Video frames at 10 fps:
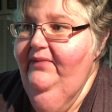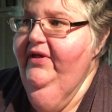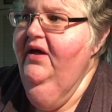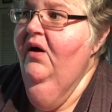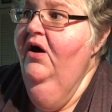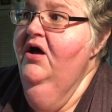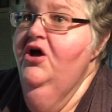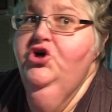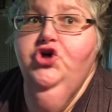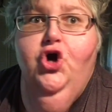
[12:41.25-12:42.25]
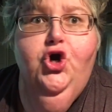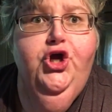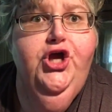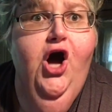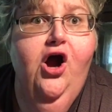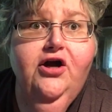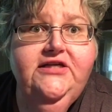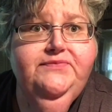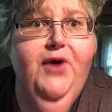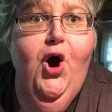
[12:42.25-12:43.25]
I'm like, her yard
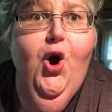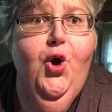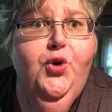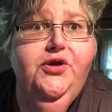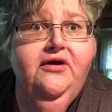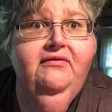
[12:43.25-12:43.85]
is mowed.